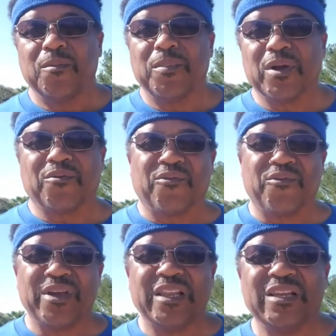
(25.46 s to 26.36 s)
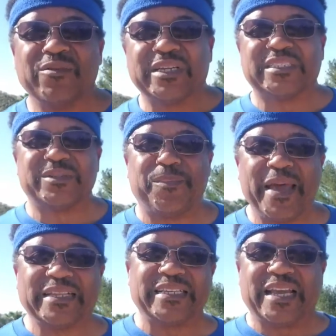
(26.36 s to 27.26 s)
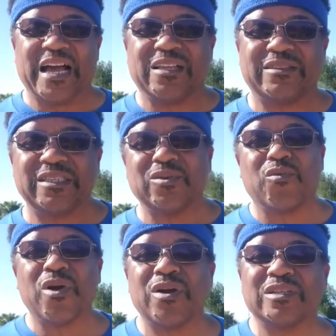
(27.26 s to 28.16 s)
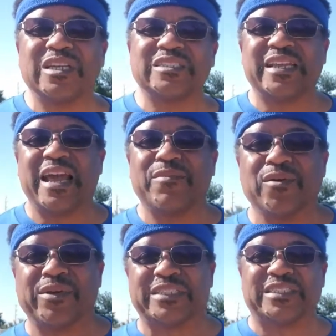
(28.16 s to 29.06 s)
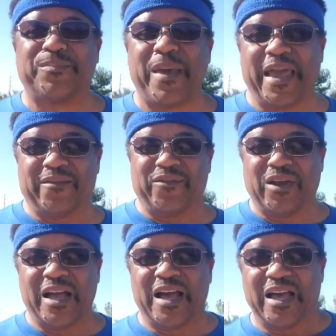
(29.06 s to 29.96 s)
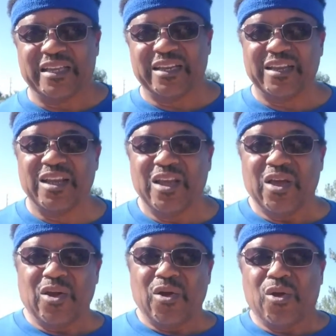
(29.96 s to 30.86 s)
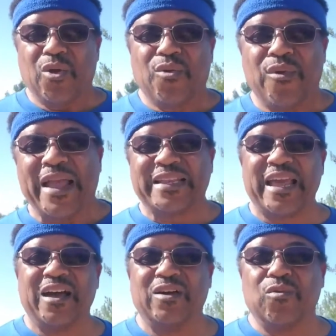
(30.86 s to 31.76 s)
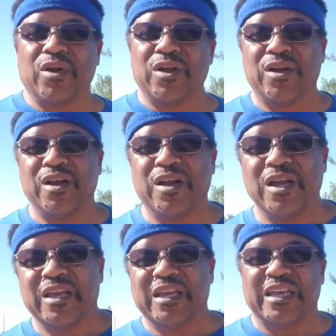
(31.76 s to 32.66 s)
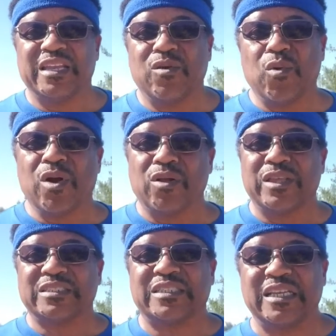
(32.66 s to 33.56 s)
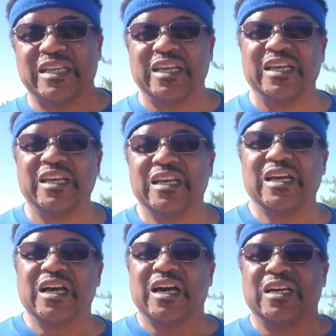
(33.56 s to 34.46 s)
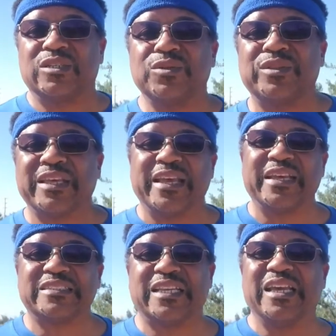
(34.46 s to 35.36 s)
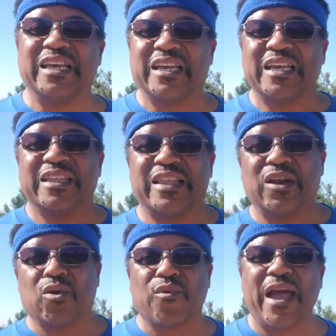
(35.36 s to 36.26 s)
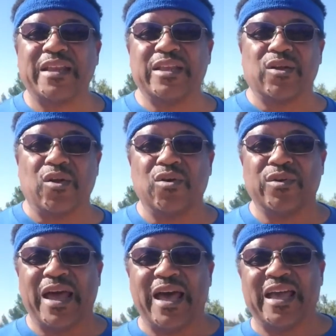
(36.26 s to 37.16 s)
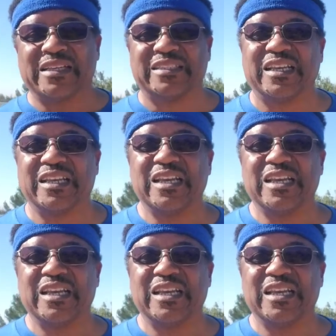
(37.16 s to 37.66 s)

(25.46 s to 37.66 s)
but really respecting God. You see, the world doesn't have a respect for God. Right now, we're in a world that's in a do things that are right in your own eyes.